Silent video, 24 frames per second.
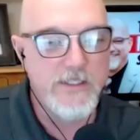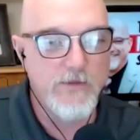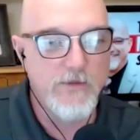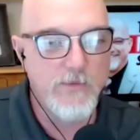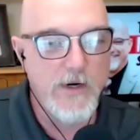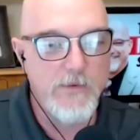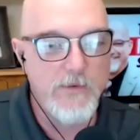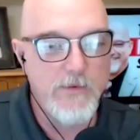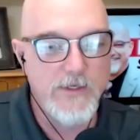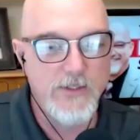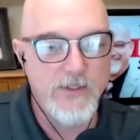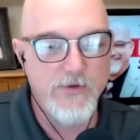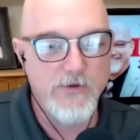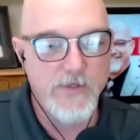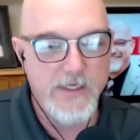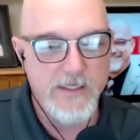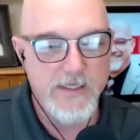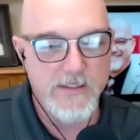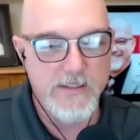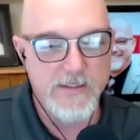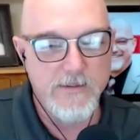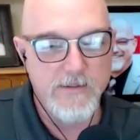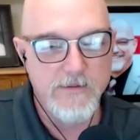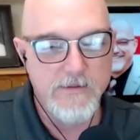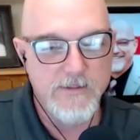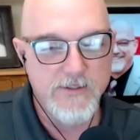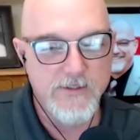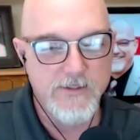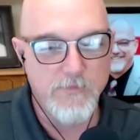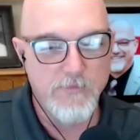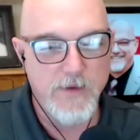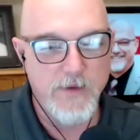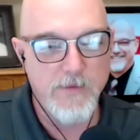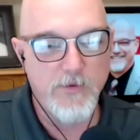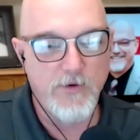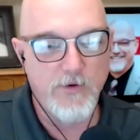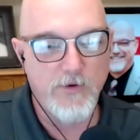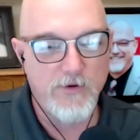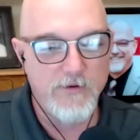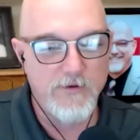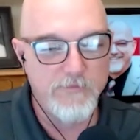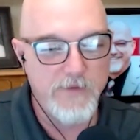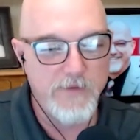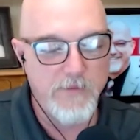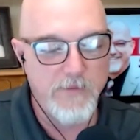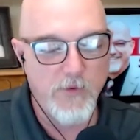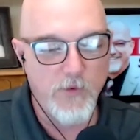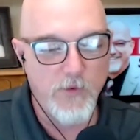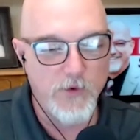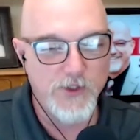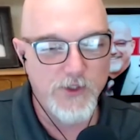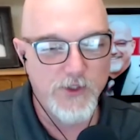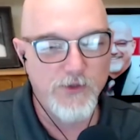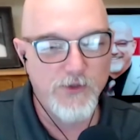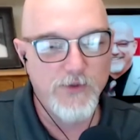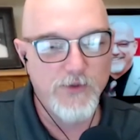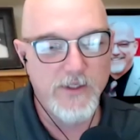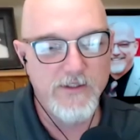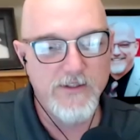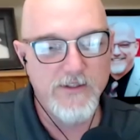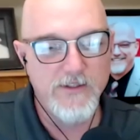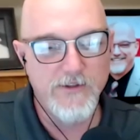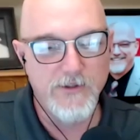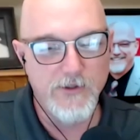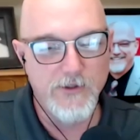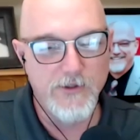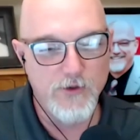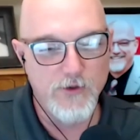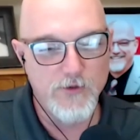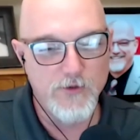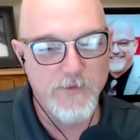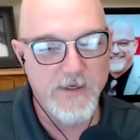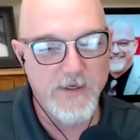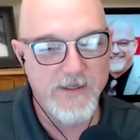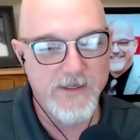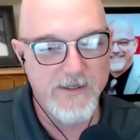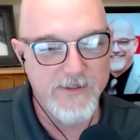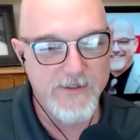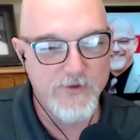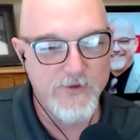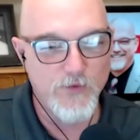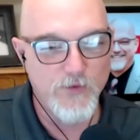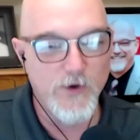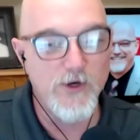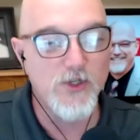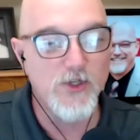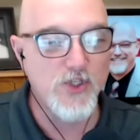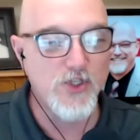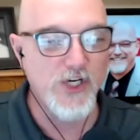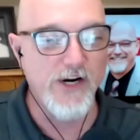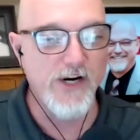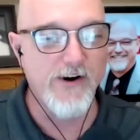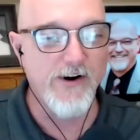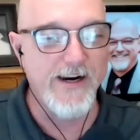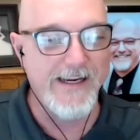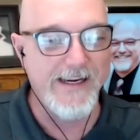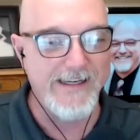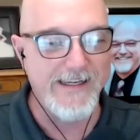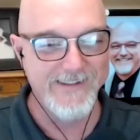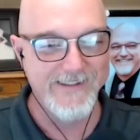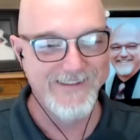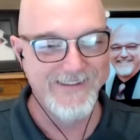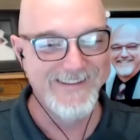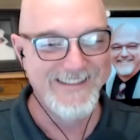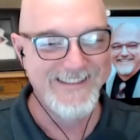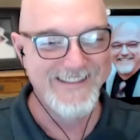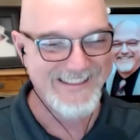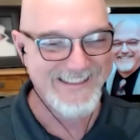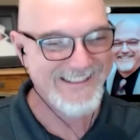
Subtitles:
the reason why we do these. So people will tune into the news because we're cheery.